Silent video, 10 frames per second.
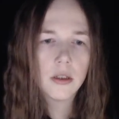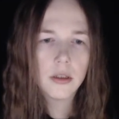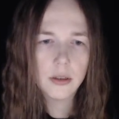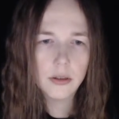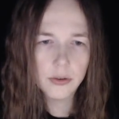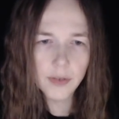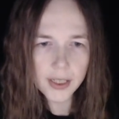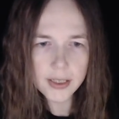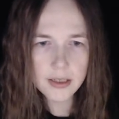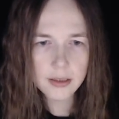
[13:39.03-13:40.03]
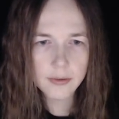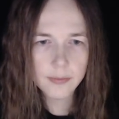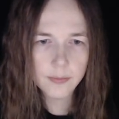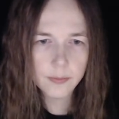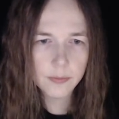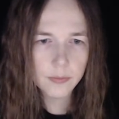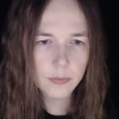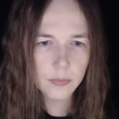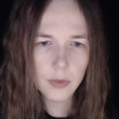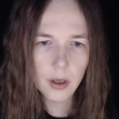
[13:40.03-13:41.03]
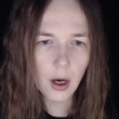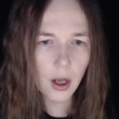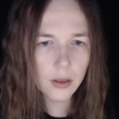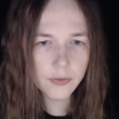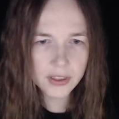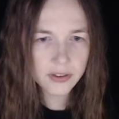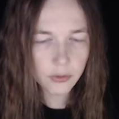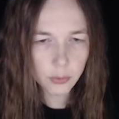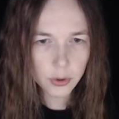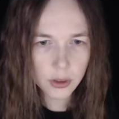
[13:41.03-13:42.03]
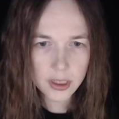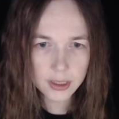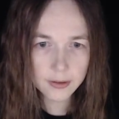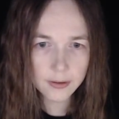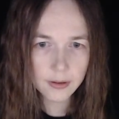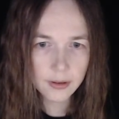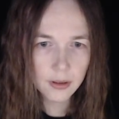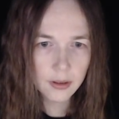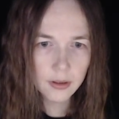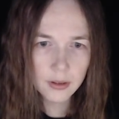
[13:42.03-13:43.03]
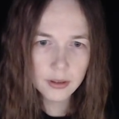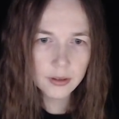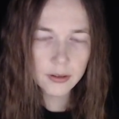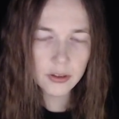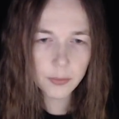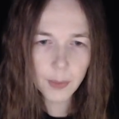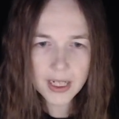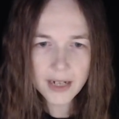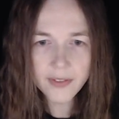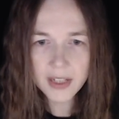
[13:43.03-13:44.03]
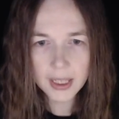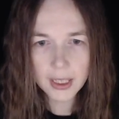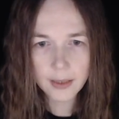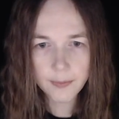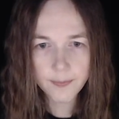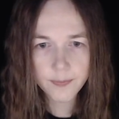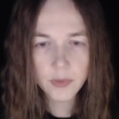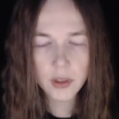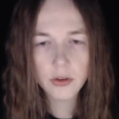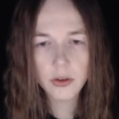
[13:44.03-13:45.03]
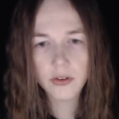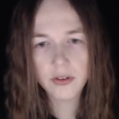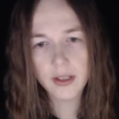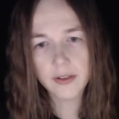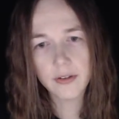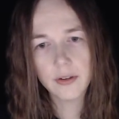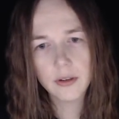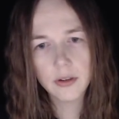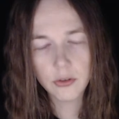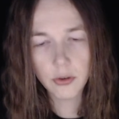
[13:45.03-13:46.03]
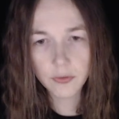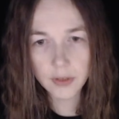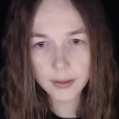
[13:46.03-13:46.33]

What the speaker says: You're right. All of this is worth it. Despite everything, John says, softly.